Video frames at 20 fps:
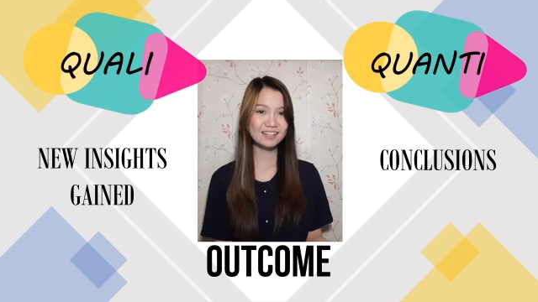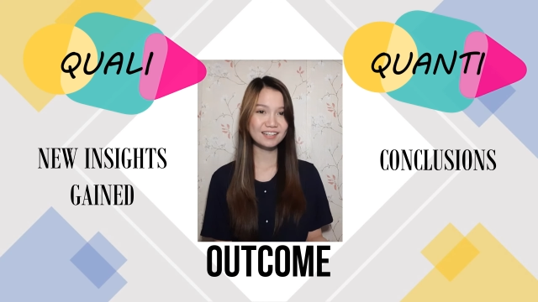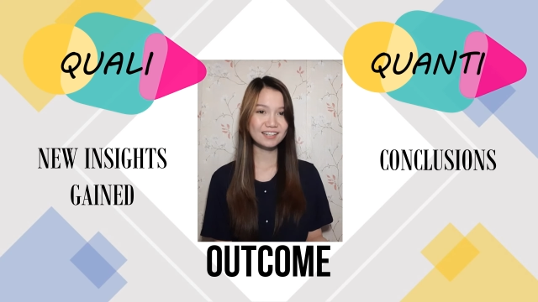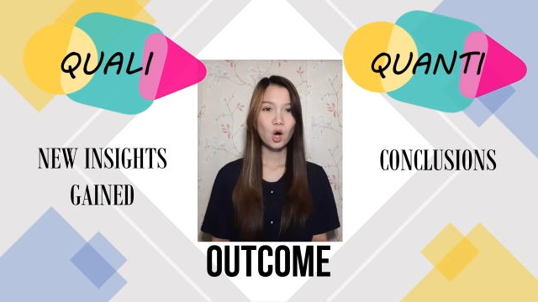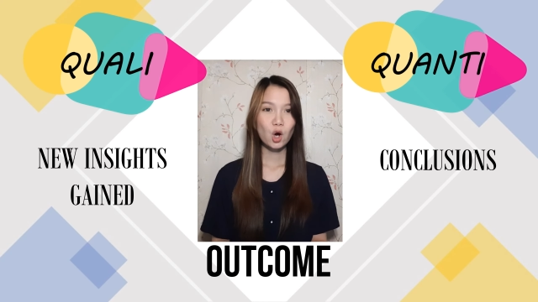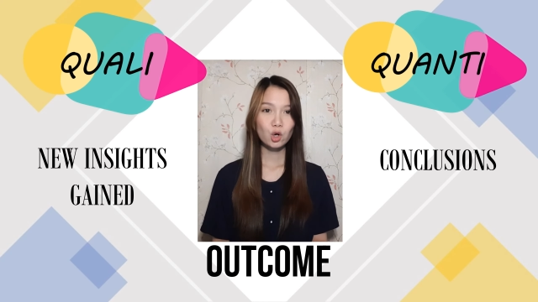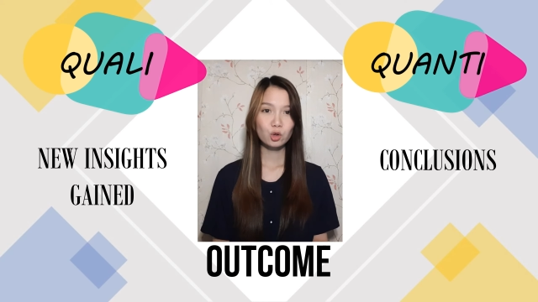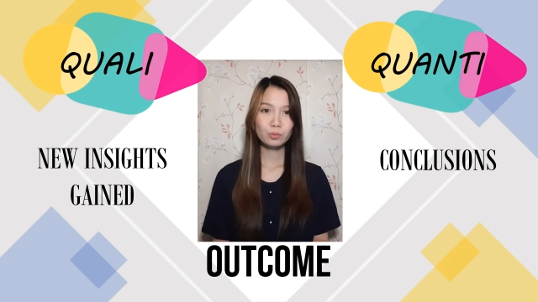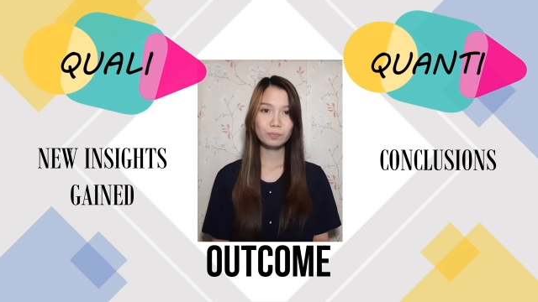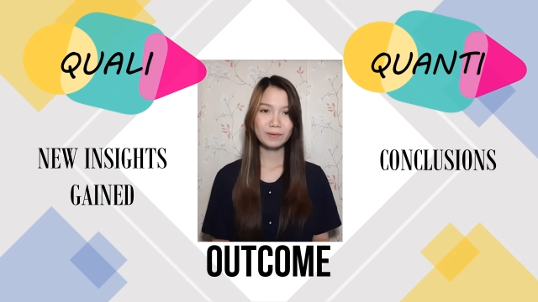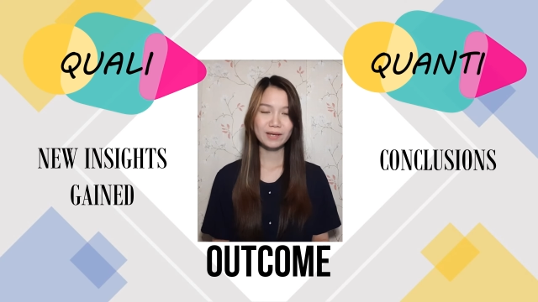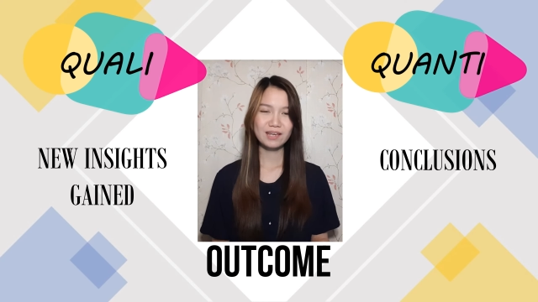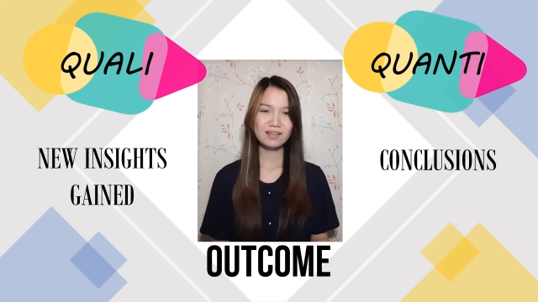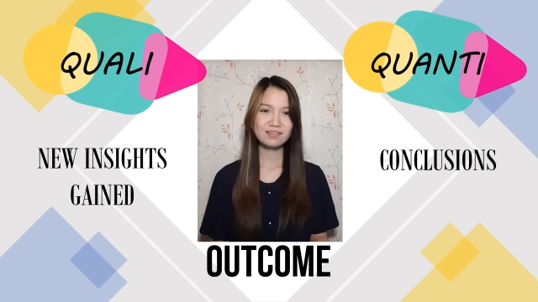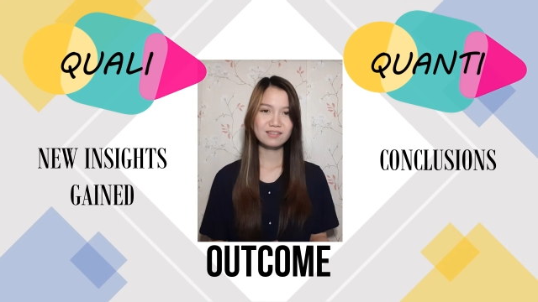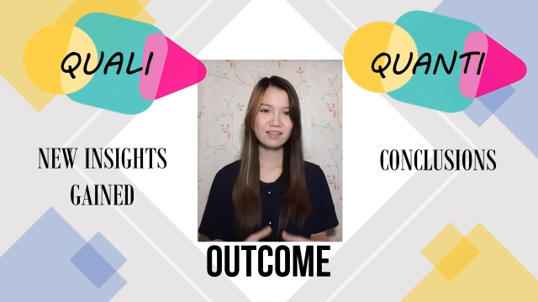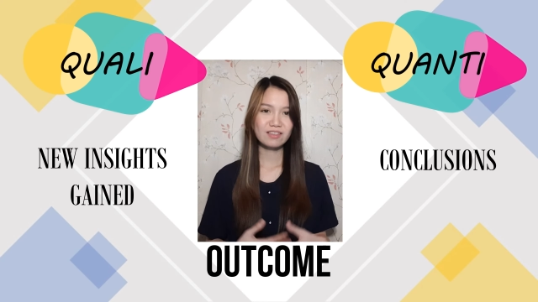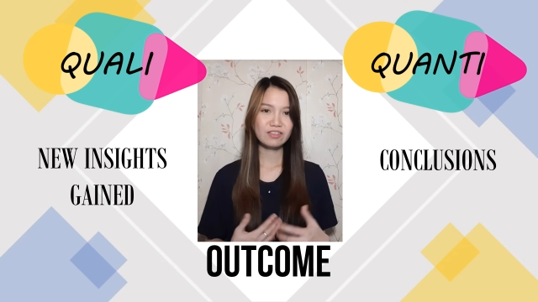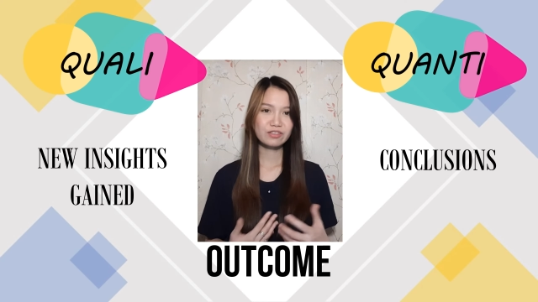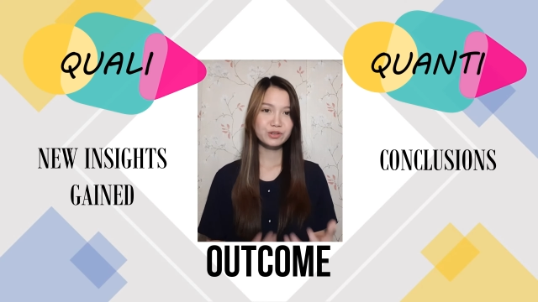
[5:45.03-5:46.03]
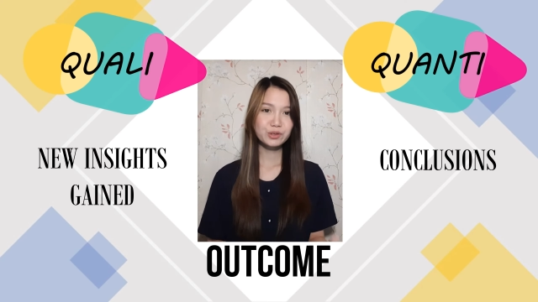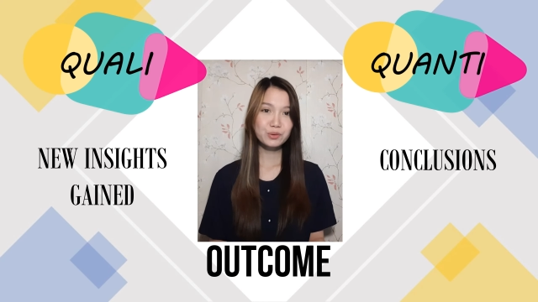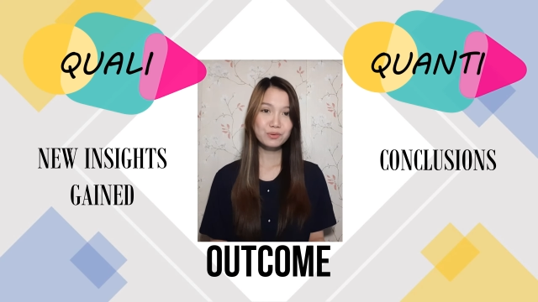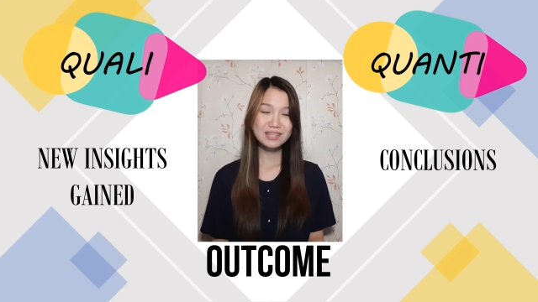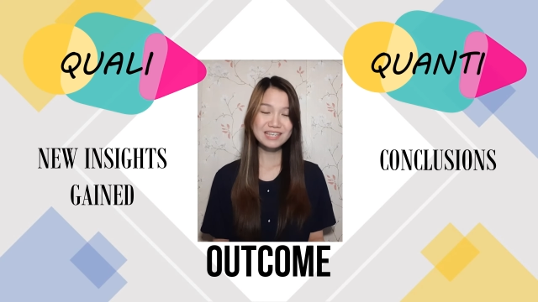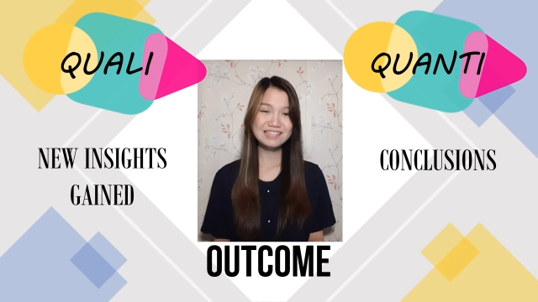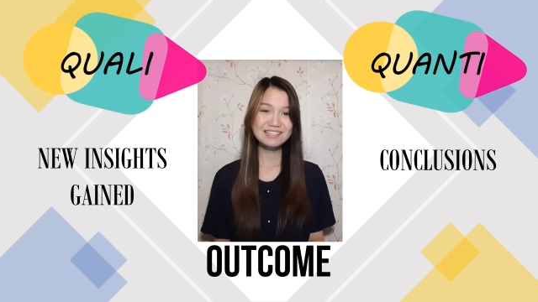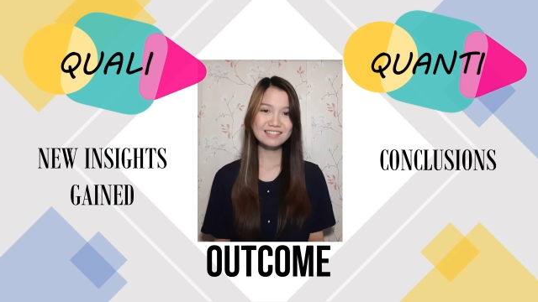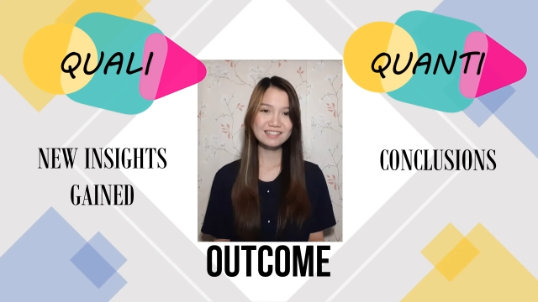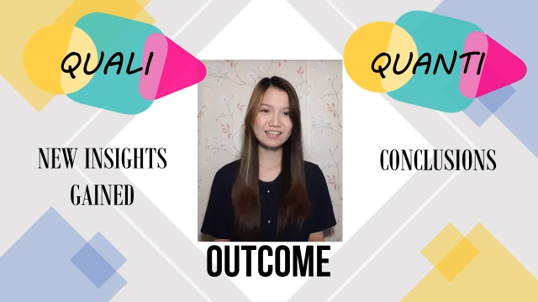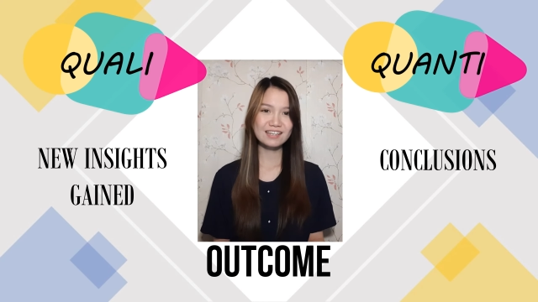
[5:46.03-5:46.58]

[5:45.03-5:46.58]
hoping that through these